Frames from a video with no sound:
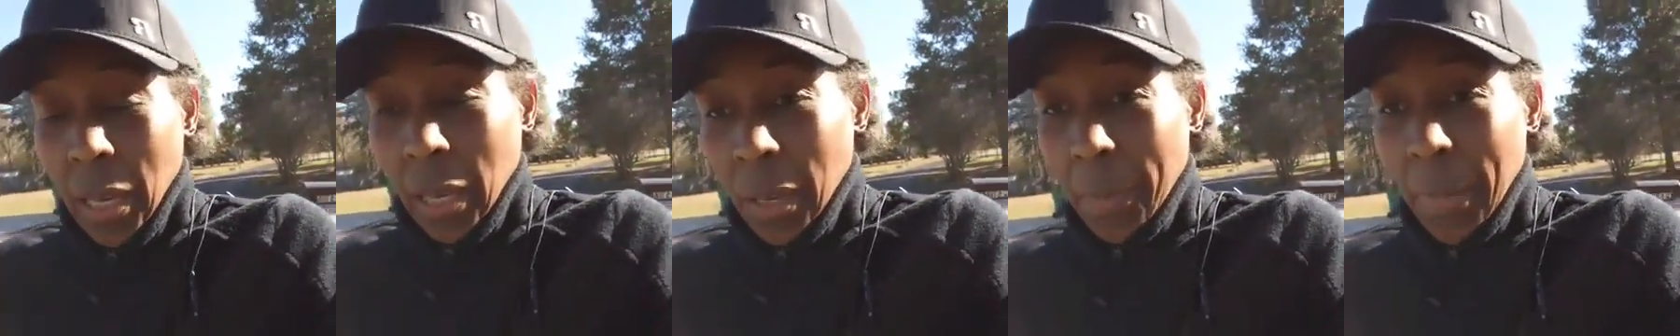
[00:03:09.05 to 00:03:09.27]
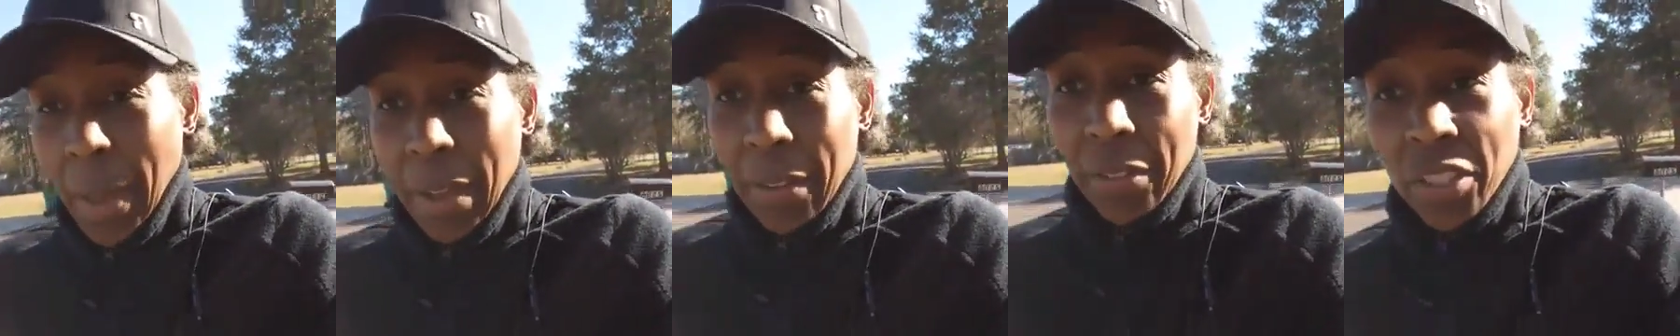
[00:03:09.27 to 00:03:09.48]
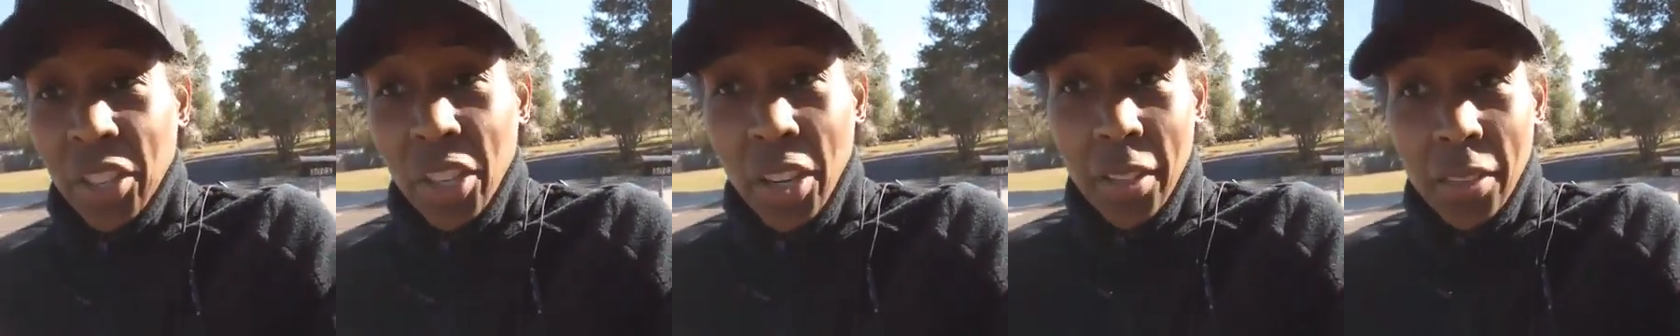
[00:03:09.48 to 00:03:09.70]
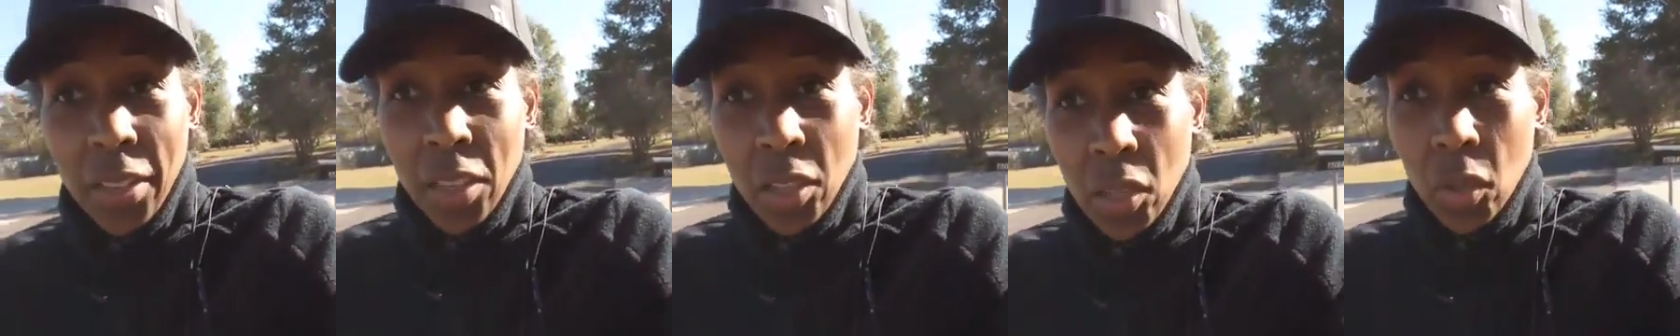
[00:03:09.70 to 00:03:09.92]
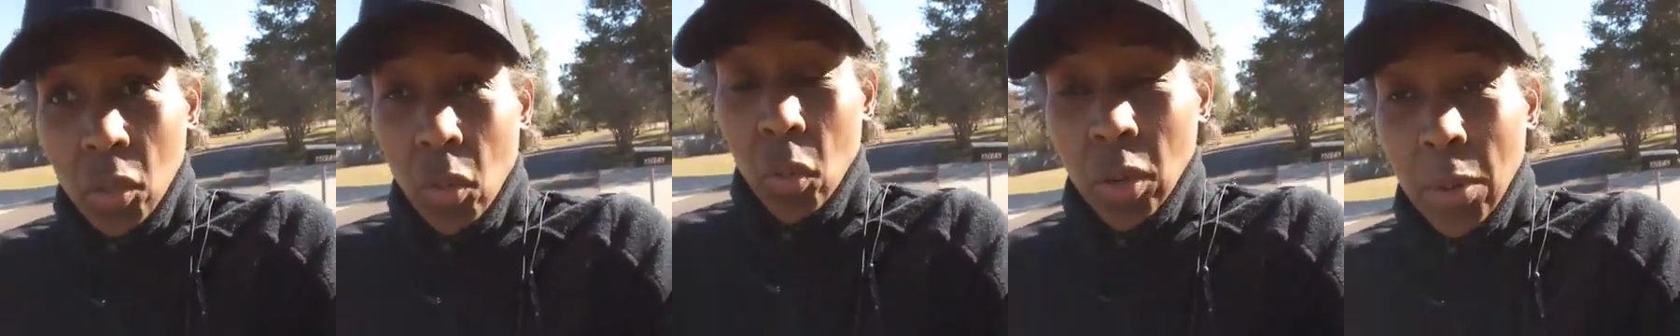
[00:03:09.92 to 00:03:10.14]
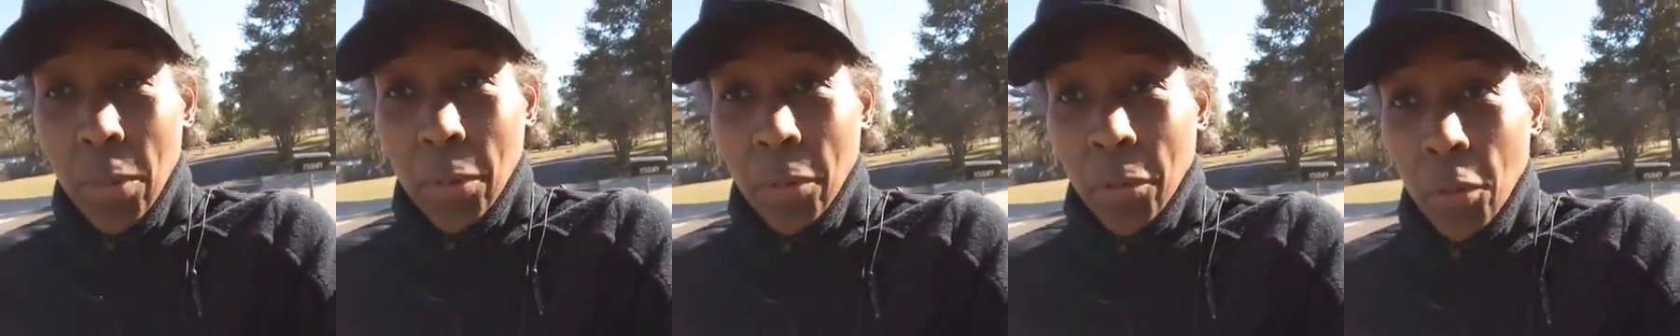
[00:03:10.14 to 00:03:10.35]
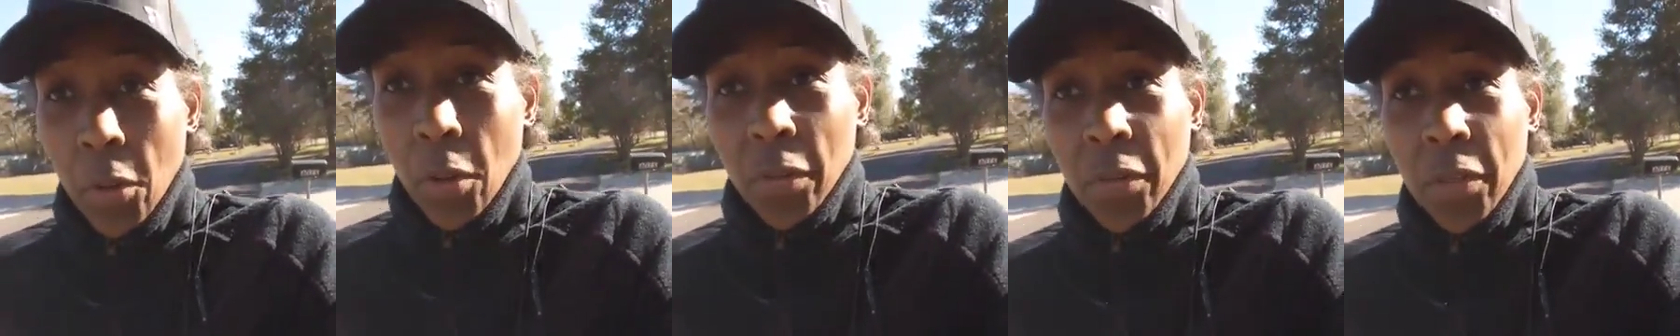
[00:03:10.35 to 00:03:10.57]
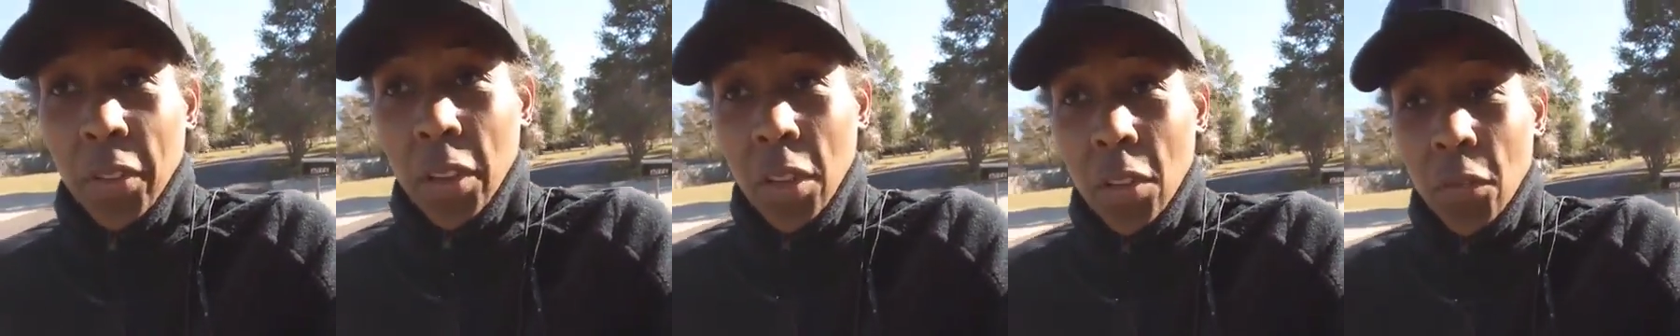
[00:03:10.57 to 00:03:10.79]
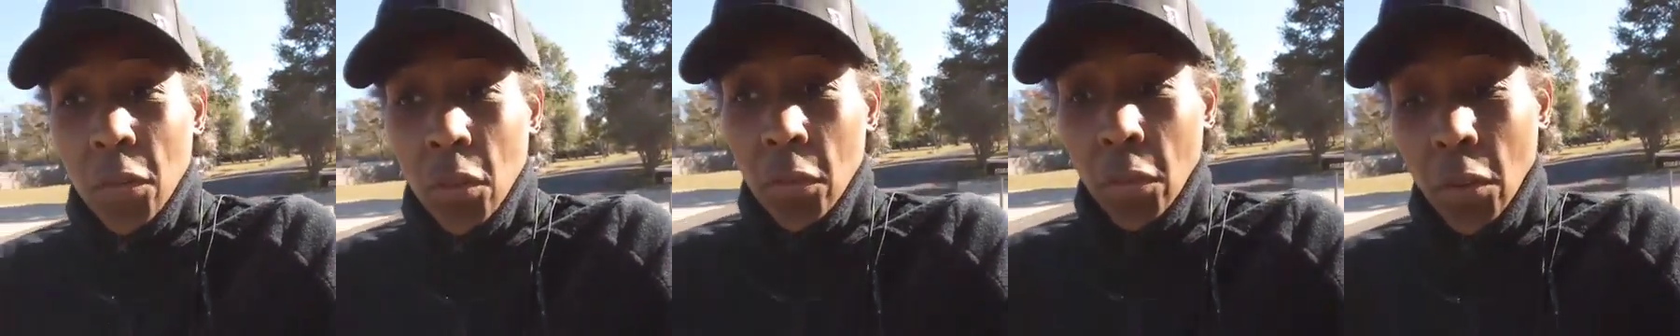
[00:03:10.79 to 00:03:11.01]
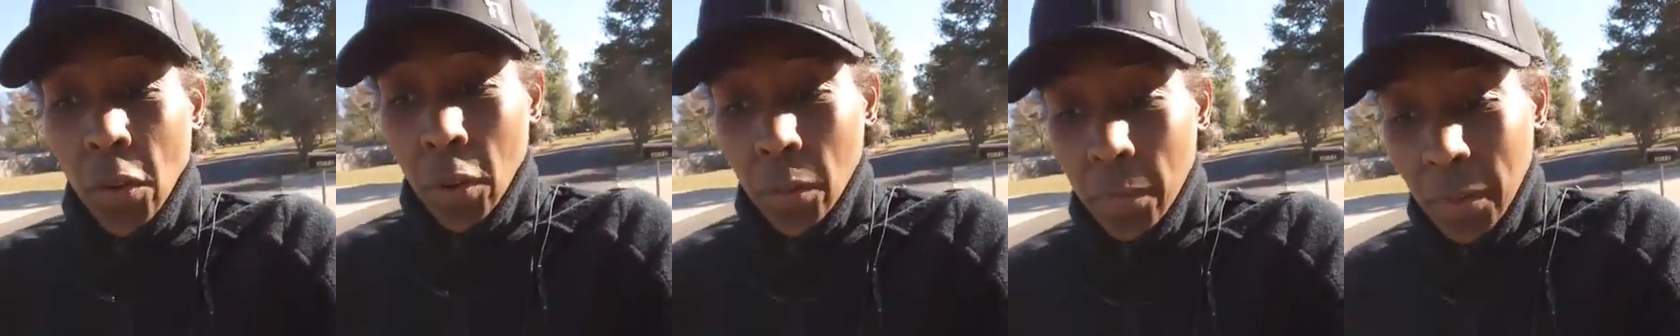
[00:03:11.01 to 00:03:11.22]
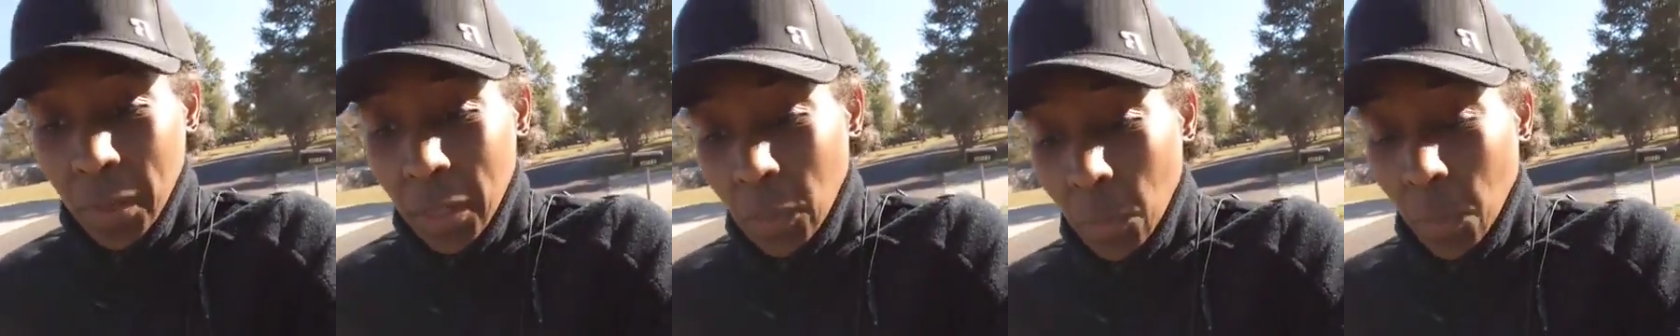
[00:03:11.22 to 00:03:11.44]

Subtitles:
I've shared this story before. If any of you have heard me